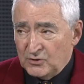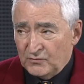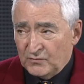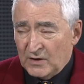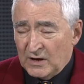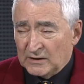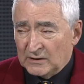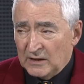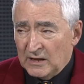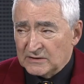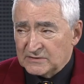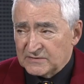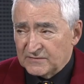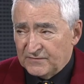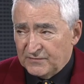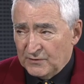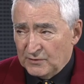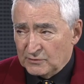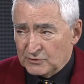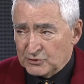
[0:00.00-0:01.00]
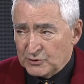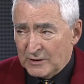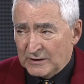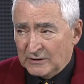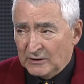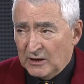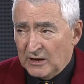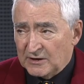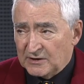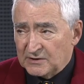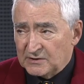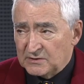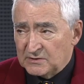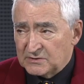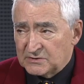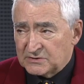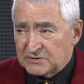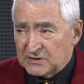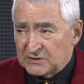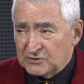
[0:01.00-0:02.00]
you've got lots of folks. You had a lot of
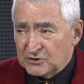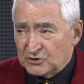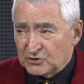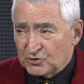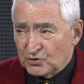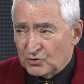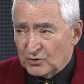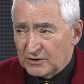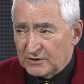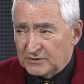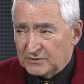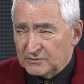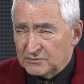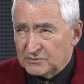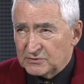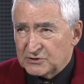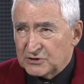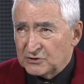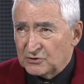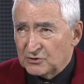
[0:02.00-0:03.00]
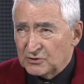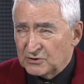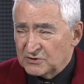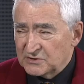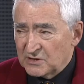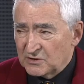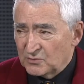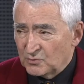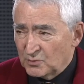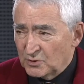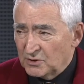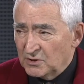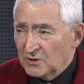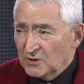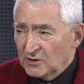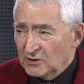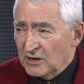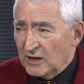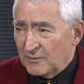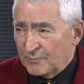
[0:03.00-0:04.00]
is that the word?
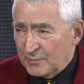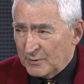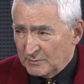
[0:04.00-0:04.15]
A lot of